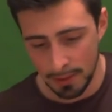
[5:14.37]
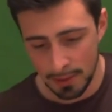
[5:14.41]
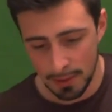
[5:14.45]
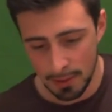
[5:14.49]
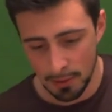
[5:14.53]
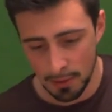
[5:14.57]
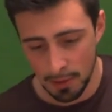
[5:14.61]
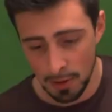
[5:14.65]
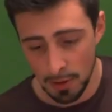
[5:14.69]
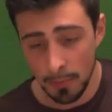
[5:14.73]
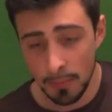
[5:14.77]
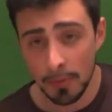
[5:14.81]

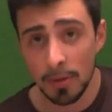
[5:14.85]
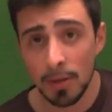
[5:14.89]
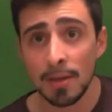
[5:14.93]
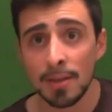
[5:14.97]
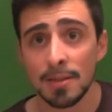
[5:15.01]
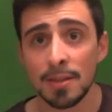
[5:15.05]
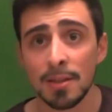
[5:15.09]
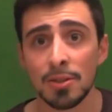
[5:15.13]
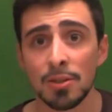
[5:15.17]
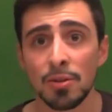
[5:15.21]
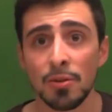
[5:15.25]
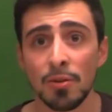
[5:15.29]
So I hope you guys
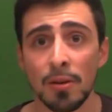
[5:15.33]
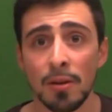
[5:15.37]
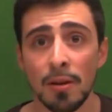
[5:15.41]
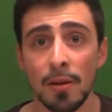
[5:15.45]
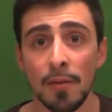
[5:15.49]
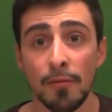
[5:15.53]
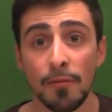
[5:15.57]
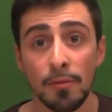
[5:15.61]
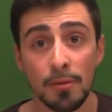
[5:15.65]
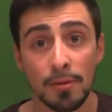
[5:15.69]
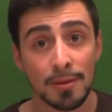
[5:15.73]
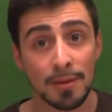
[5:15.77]
enjoyed.
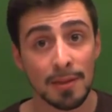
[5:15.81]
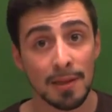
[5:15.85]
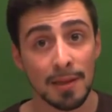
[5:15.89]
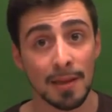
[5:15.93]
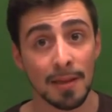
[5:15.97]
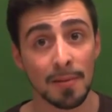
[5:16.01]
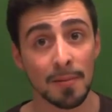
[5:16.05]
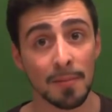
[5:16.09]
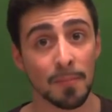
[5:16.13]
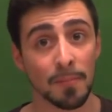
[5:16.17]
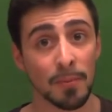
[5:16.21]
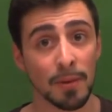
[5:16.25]
If you
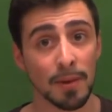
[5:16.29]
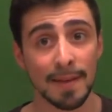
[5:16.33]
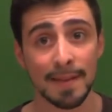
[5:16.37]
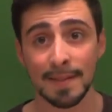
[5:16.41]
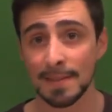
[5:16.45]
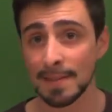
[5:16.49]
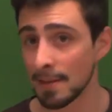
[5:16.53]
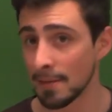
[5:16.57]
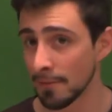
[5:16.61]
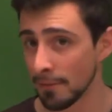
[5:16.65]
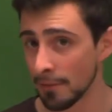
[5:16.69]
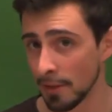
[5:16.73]
did, please
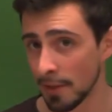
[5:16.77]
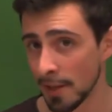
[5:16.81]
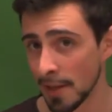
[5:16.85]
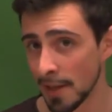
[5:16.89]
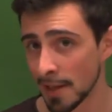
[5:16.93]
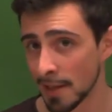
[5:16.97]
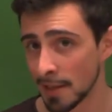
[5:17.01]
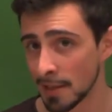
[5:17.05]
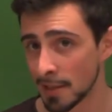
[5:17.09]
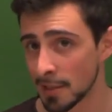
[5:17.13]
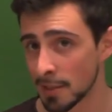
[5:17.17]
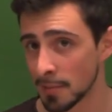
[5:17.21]
leave a
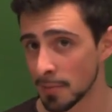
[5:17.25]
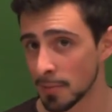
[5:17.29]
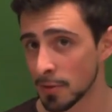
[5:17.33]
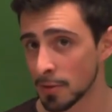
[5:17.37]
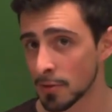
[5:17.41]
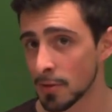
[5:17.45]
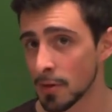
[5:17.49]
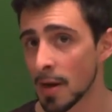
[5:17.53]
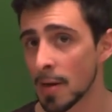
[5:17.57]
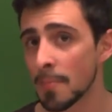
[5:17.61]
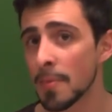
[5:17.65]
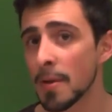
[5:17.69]
like and
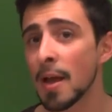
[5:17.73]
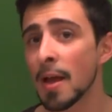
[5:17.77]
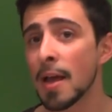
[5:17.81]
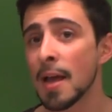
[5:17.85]
subscribe.